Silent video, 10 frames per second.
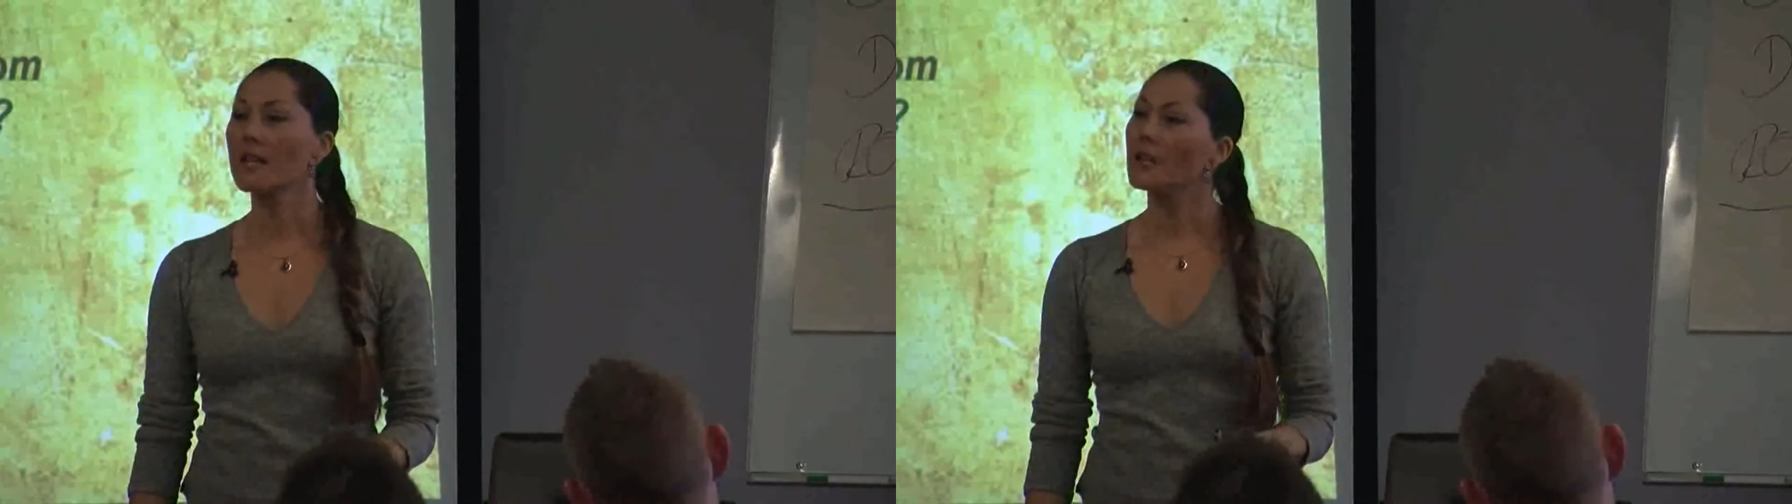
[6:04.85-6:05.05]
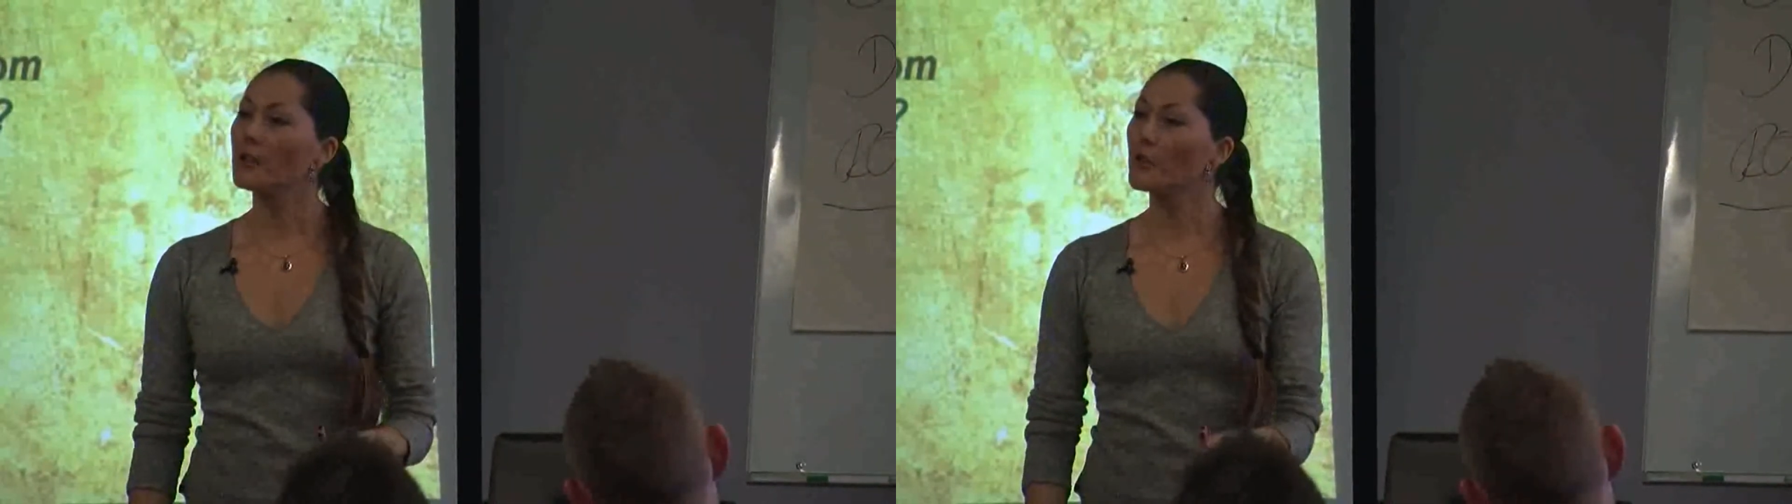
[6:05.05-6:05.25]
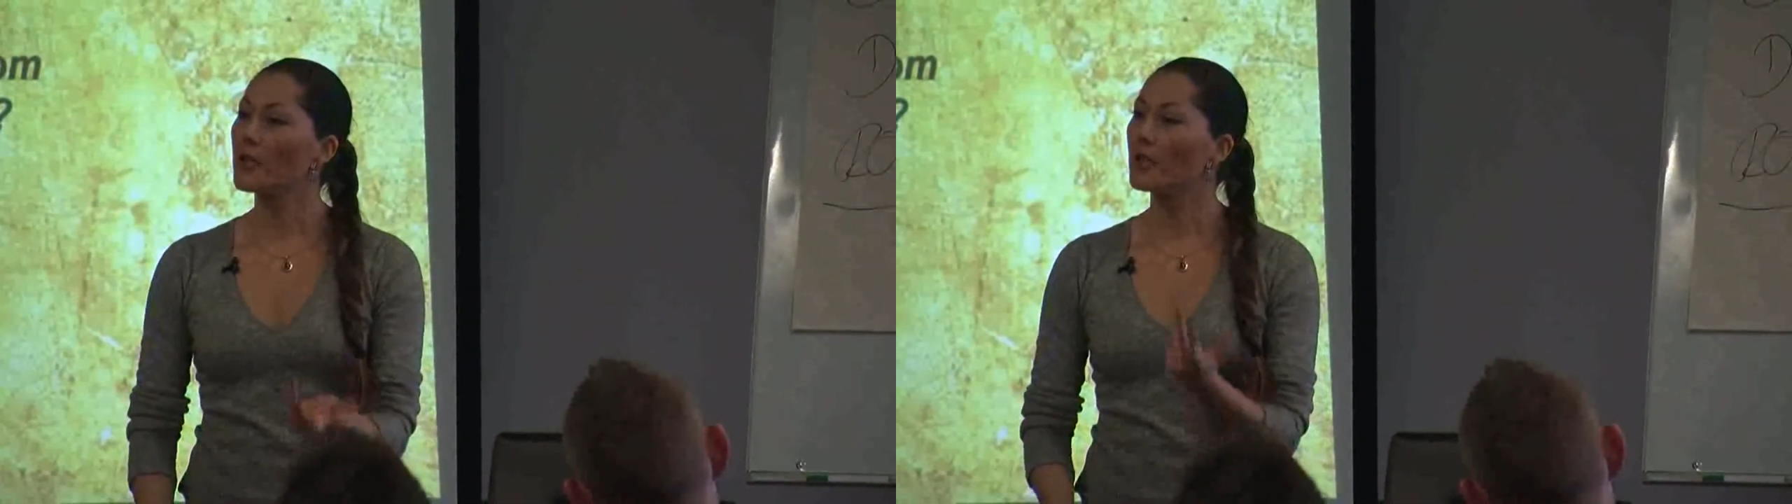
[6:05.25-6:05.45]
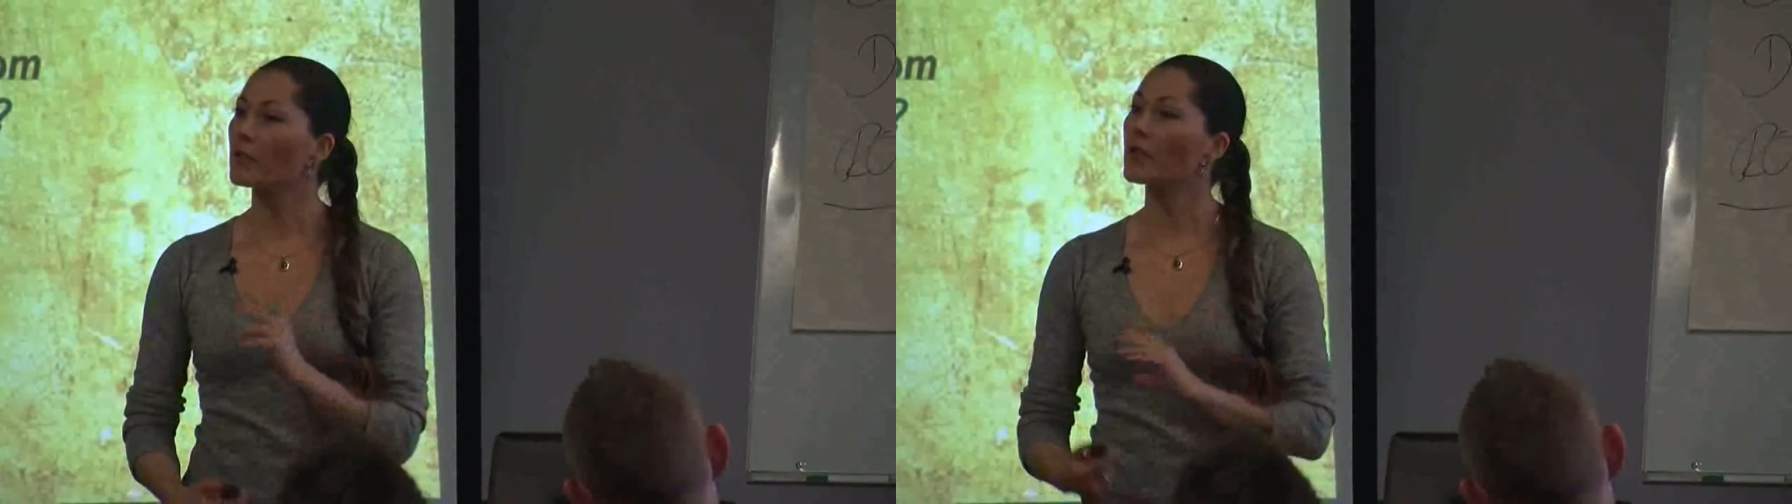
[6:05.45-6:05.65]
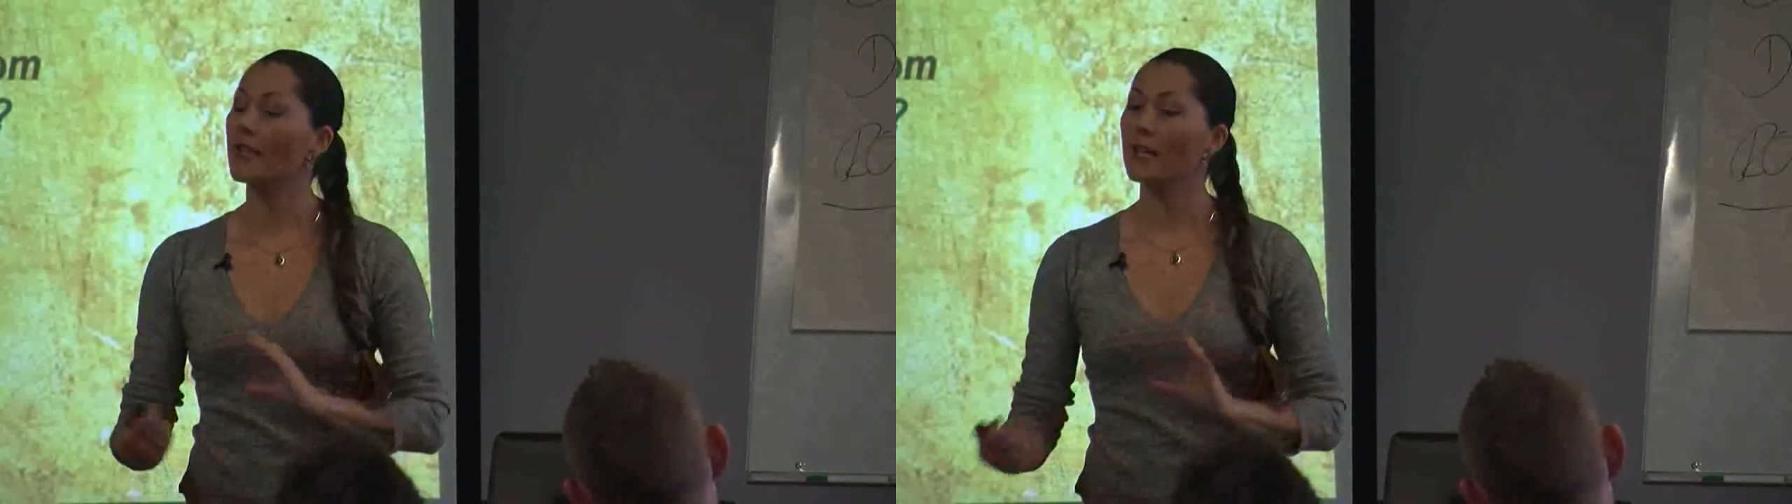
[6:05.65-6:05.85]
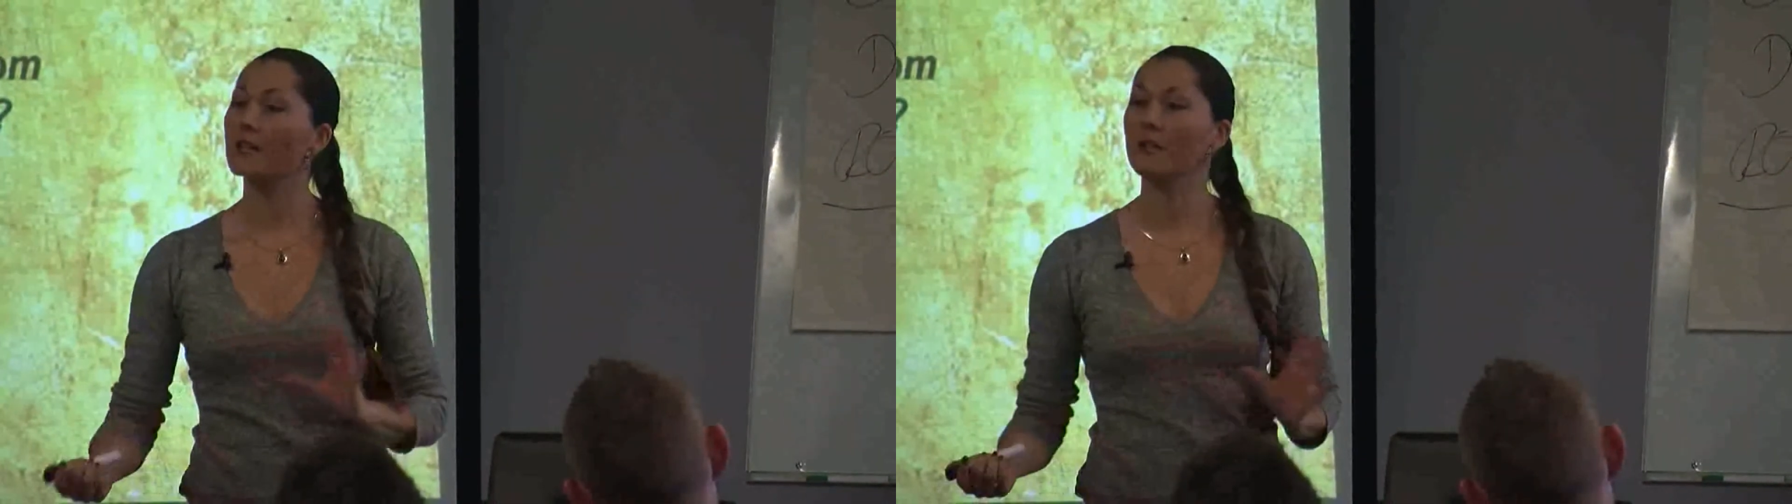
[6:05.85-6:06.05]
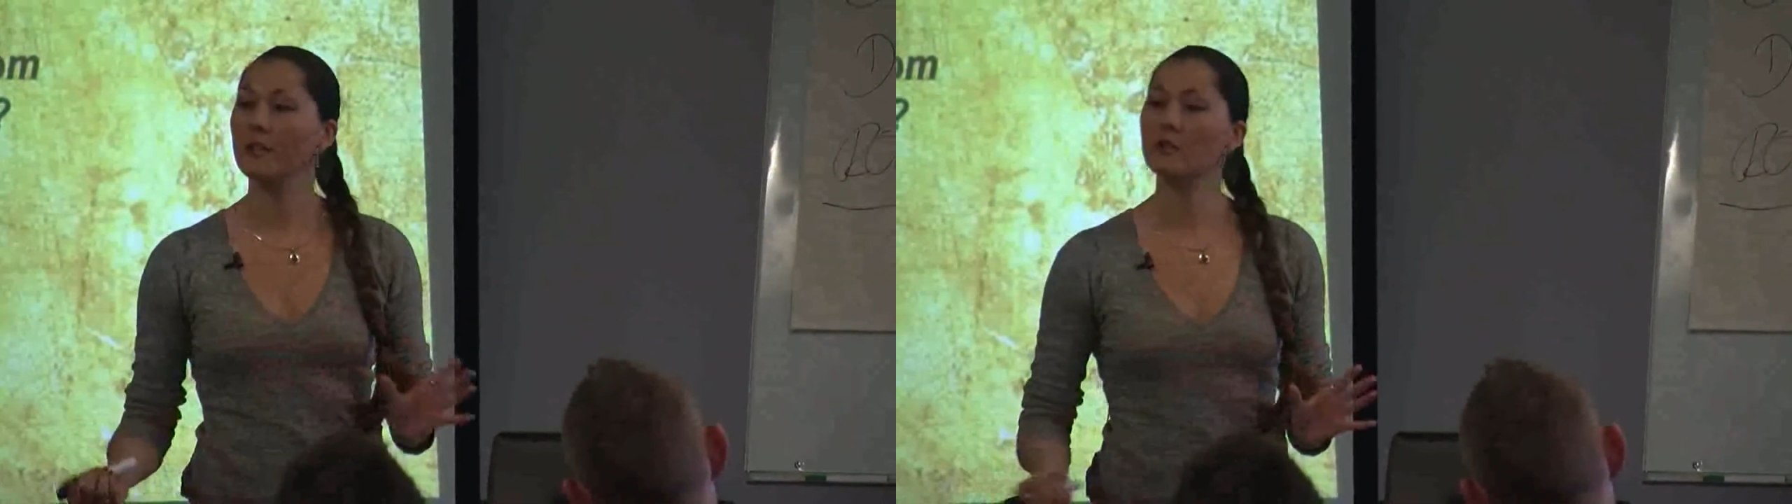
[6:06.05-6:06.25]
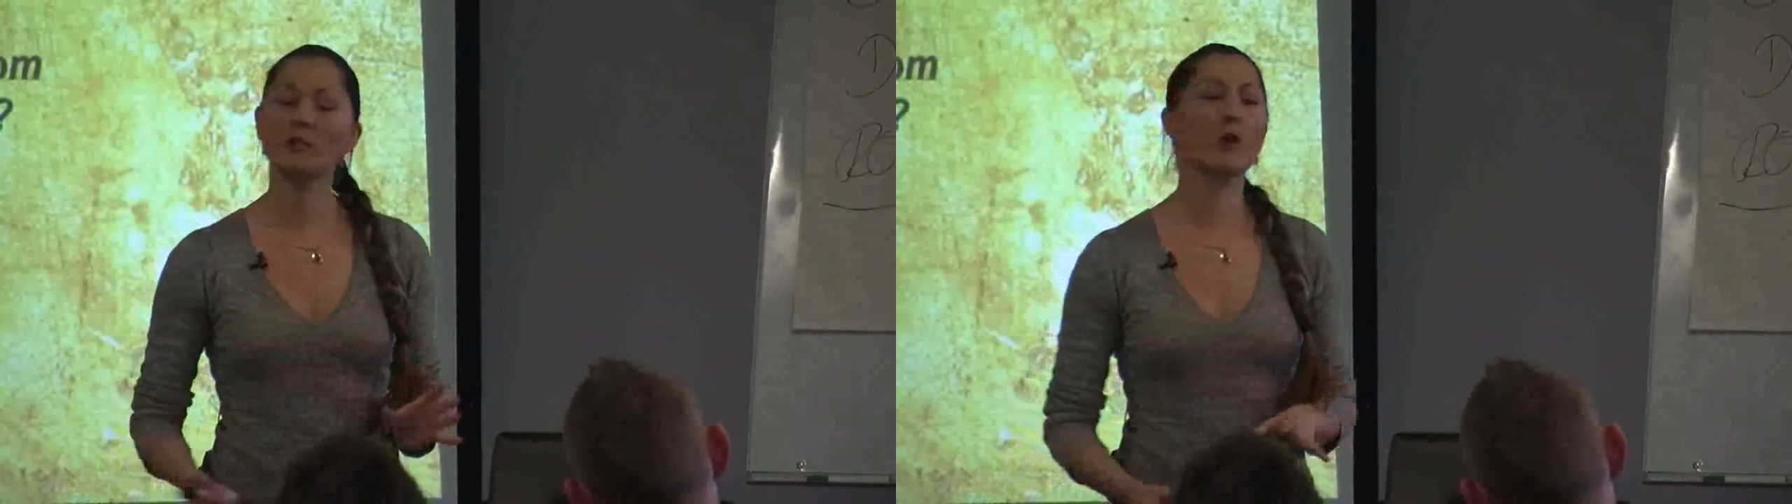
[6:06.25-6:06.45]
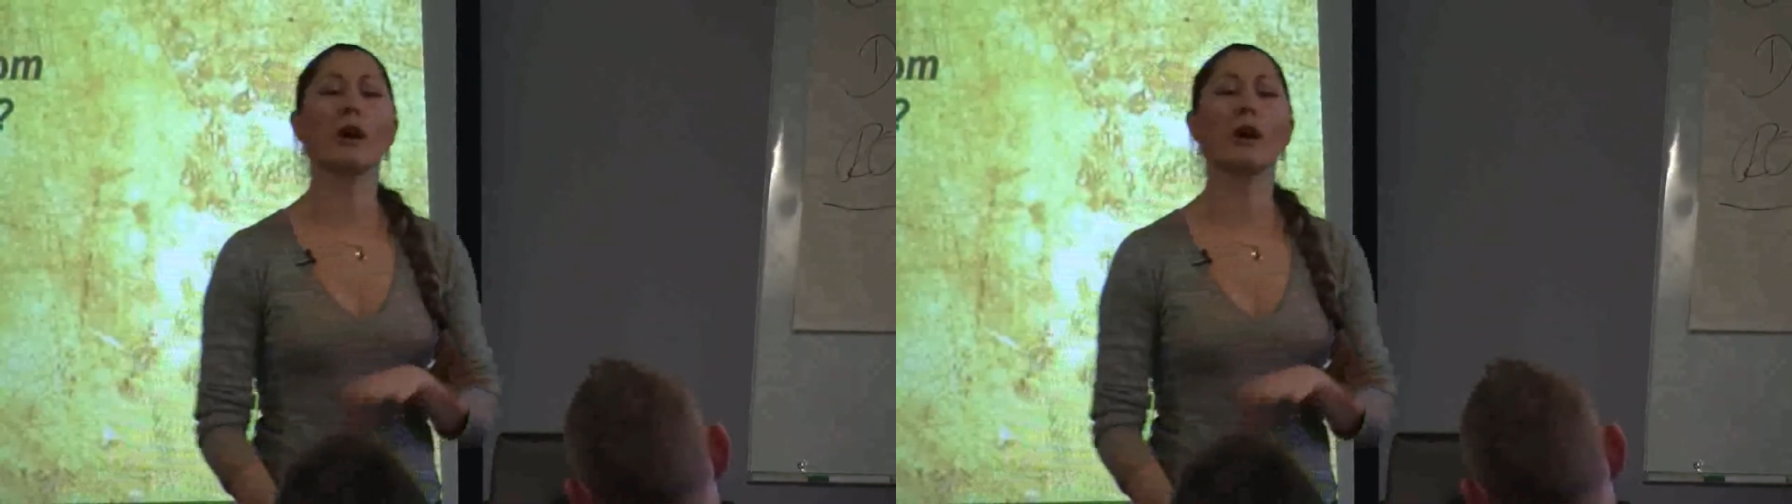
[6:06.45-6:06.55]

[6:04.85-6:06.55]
You can get, so